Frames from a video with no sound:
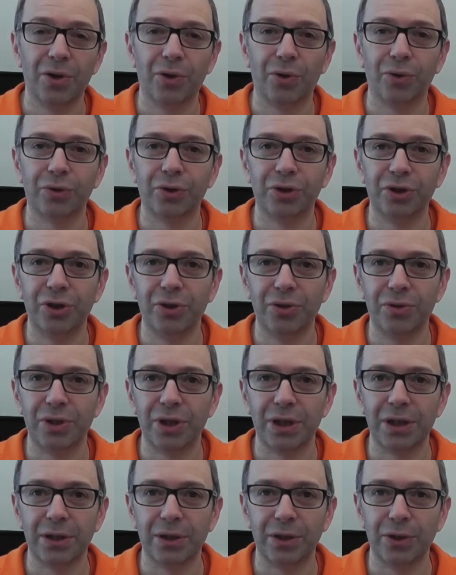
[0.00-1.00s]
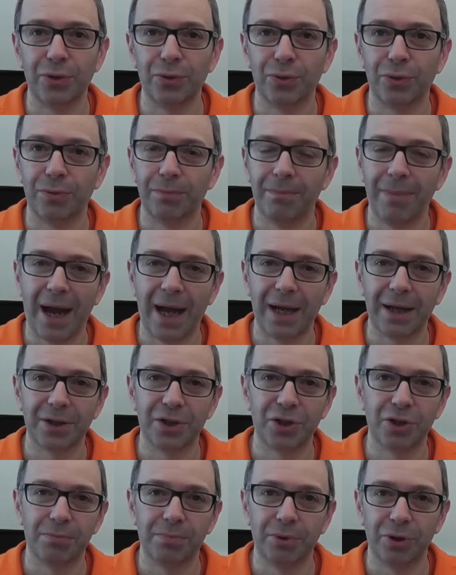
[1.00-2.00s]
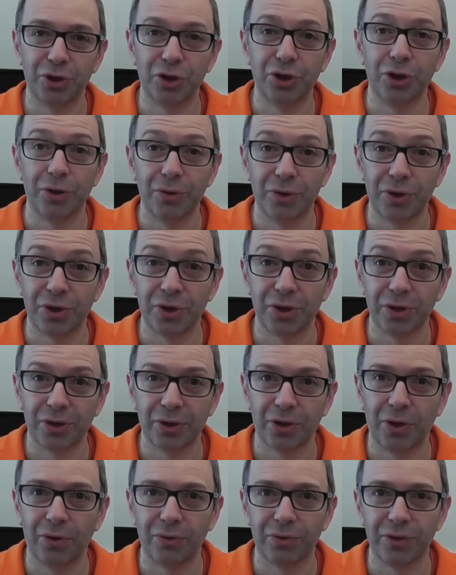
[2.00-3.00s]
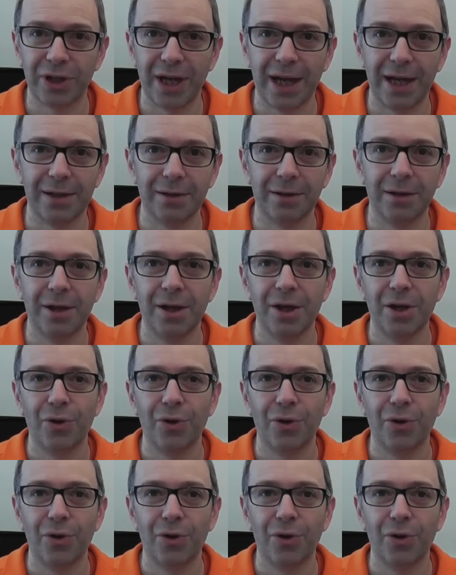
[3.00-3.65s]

on using your Mac to produce content